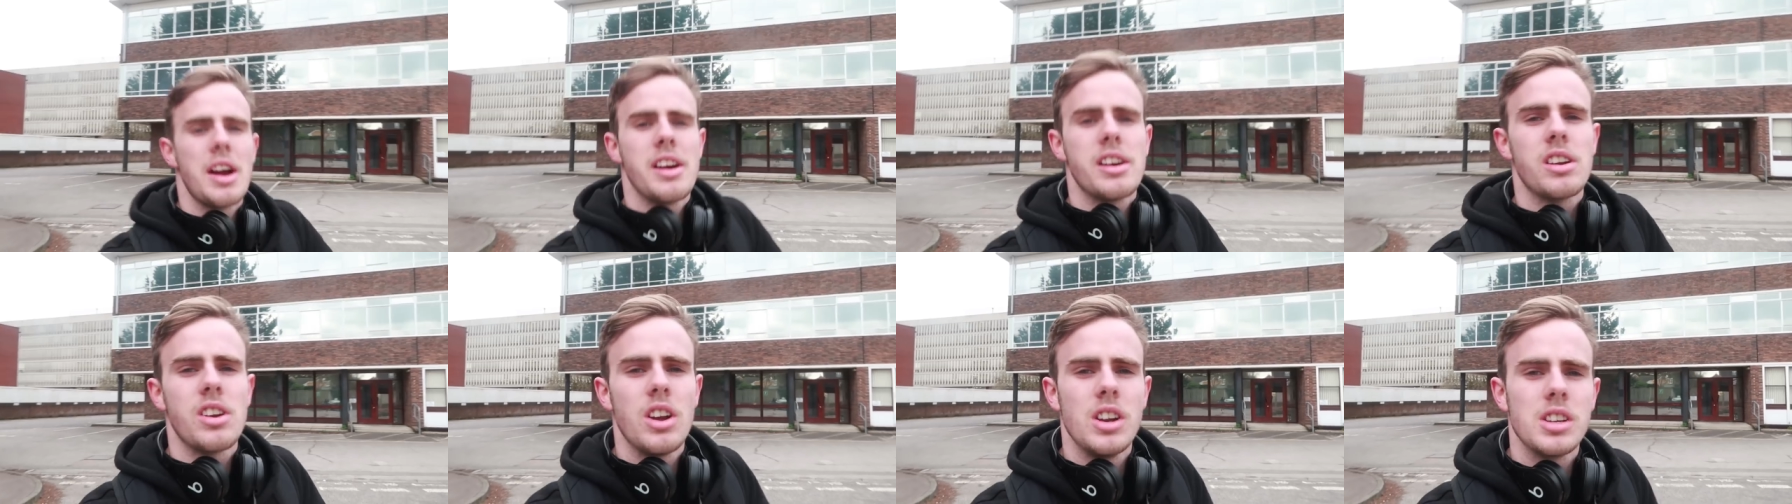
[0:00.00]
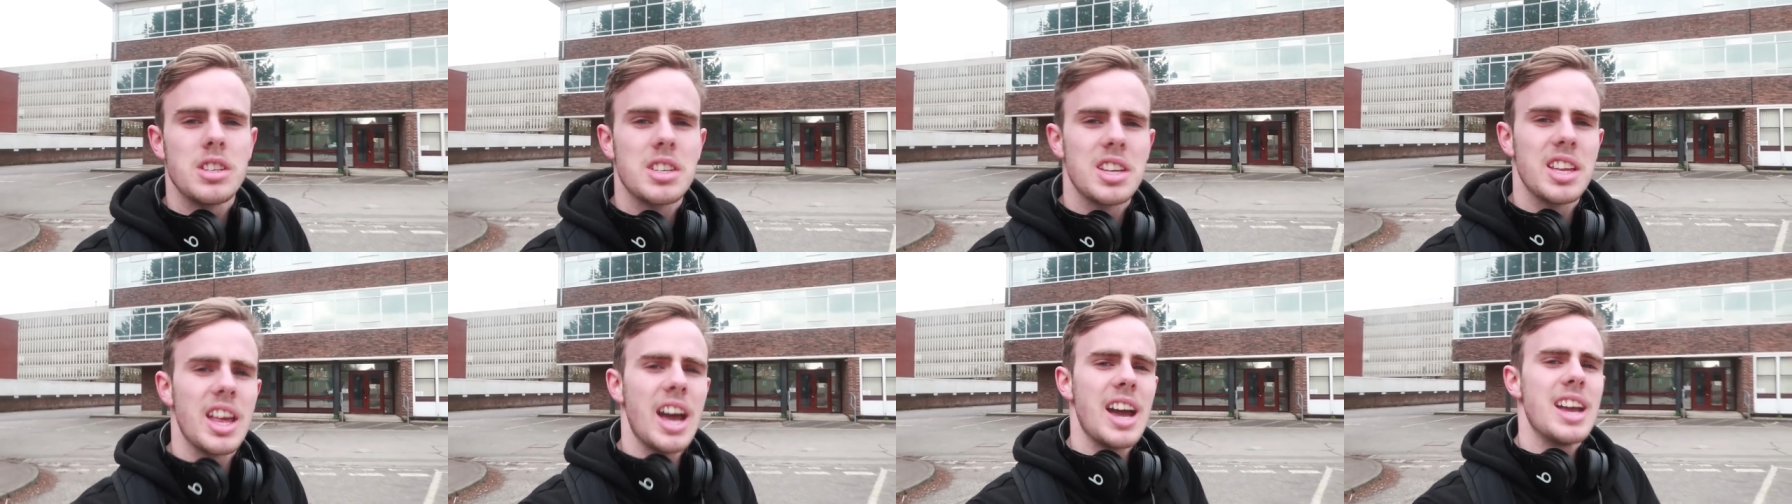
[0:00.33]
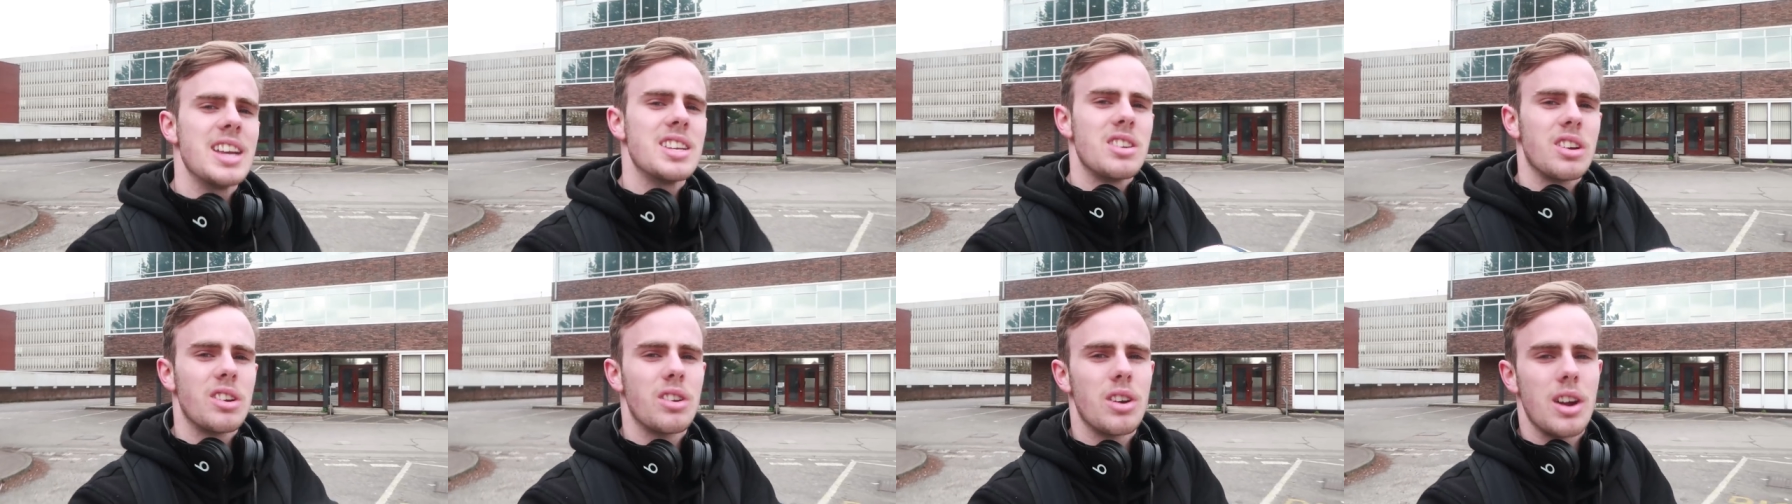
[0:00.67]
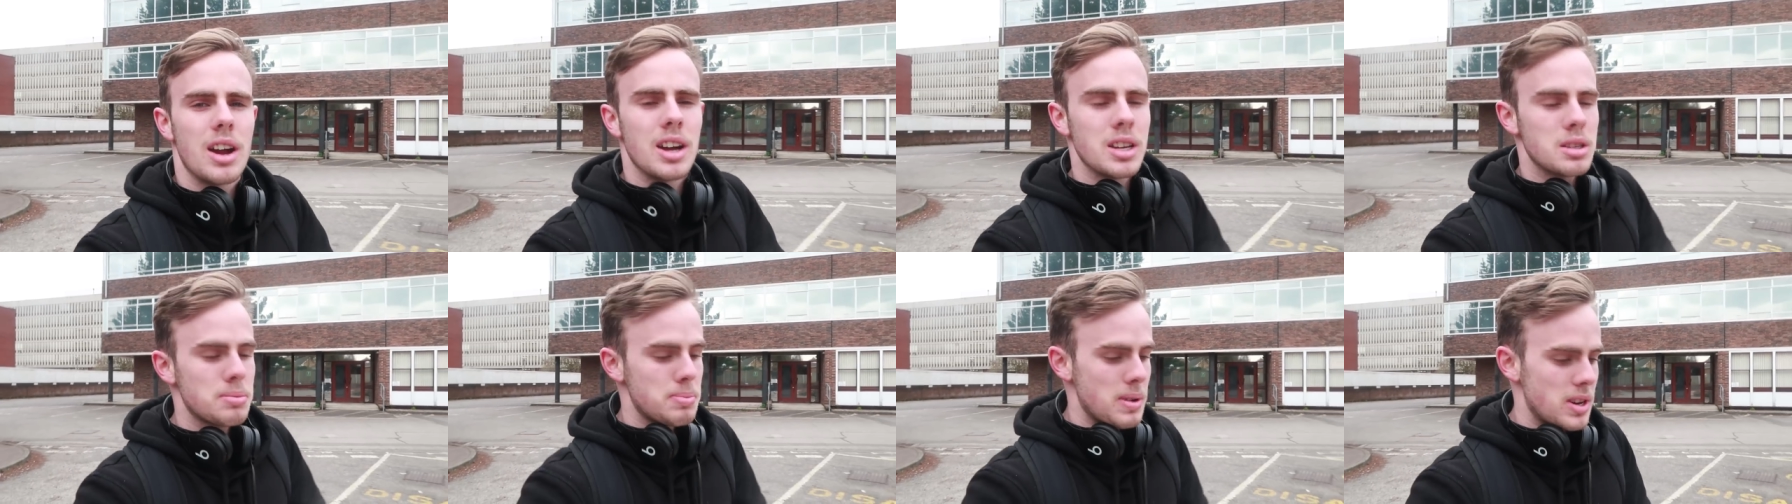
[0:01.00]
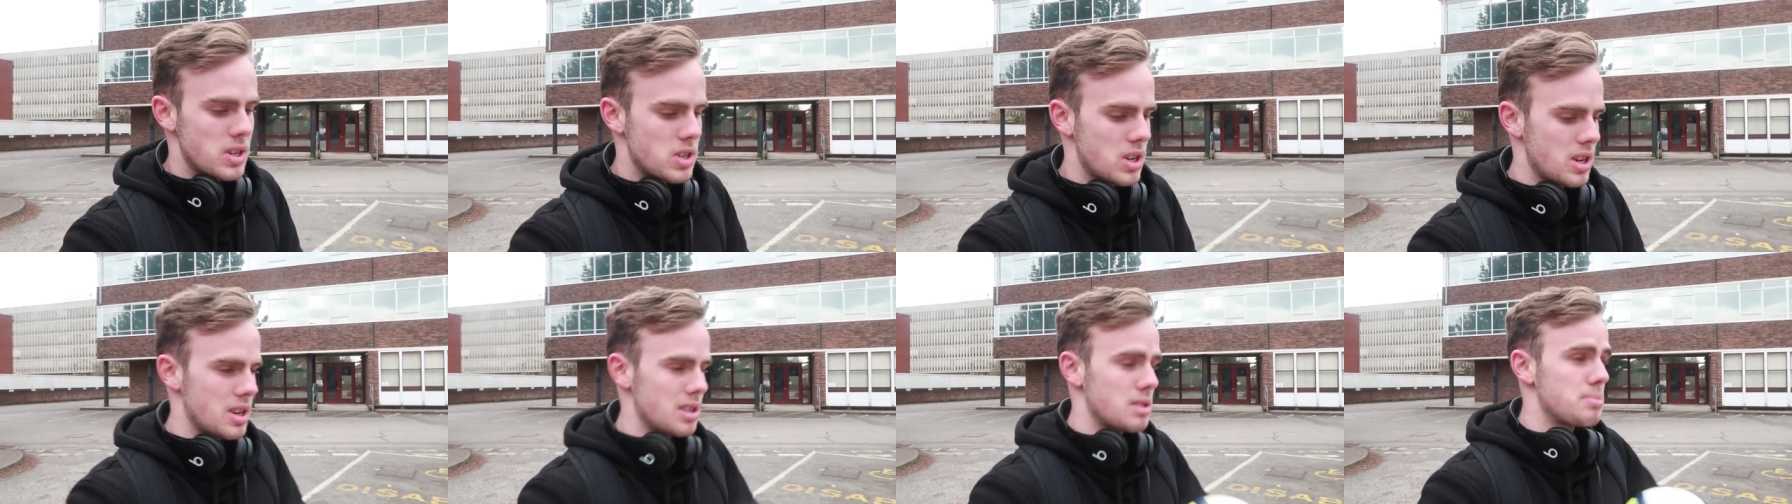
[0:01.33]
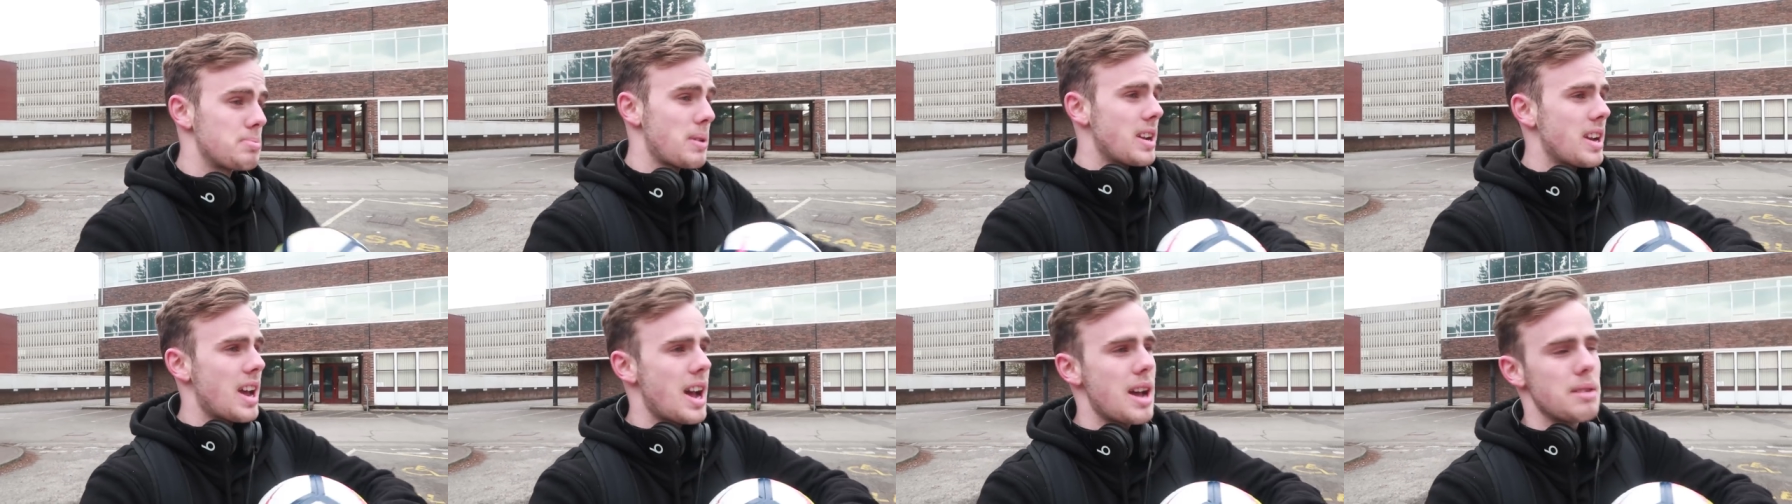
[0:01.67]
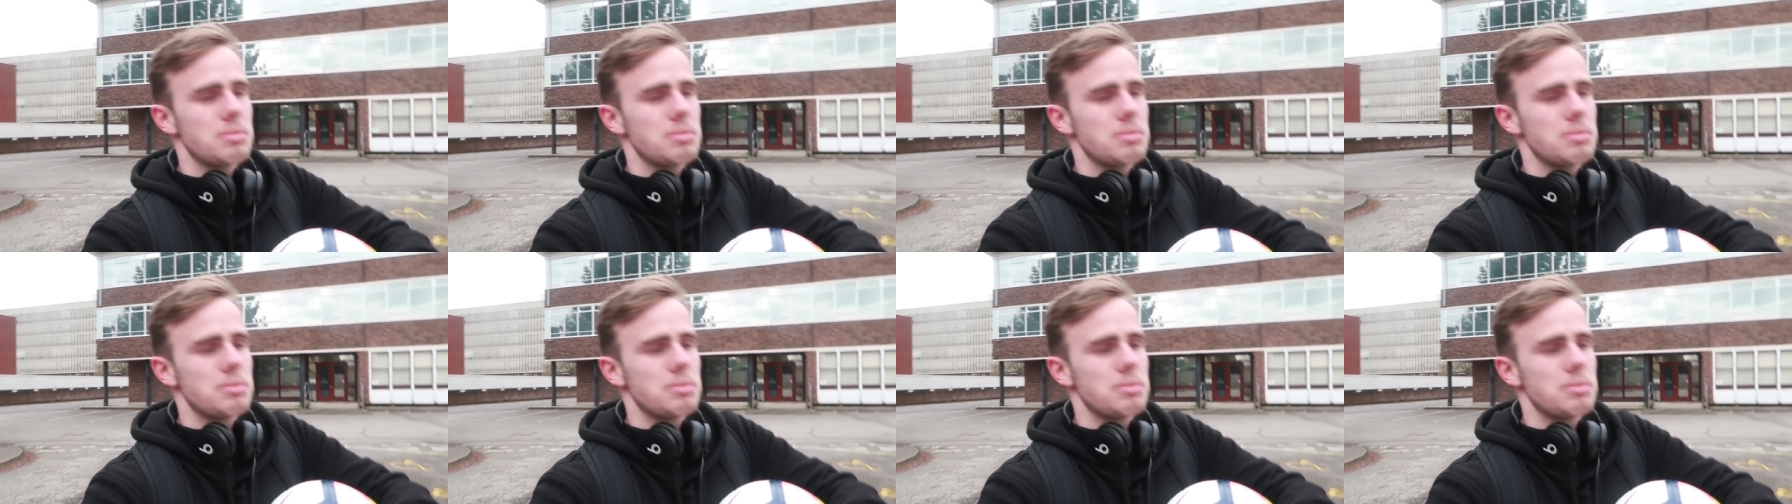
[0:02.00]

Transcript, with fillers: Very close to that is a grass pitch, and it's been